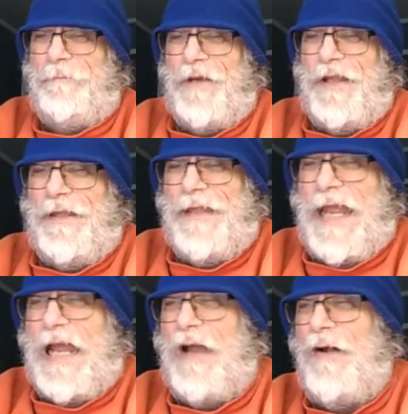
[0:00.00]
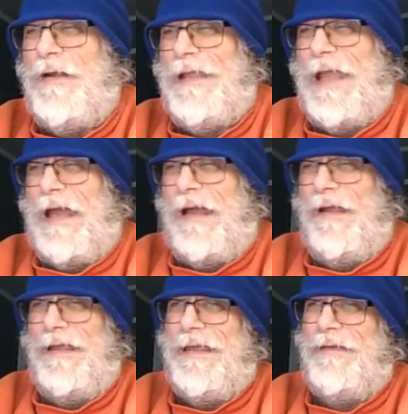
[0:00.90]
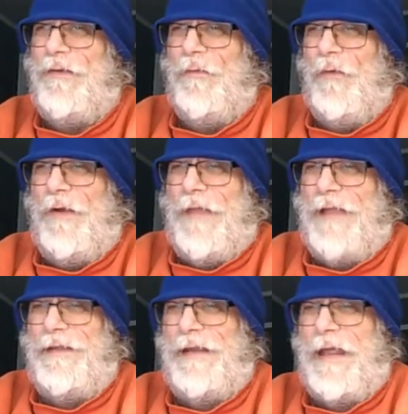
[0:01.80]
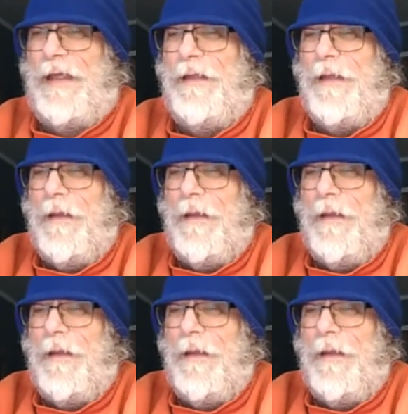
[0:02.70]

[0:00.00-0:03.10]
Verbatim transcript: but now, yeah, he couldn't wear that today.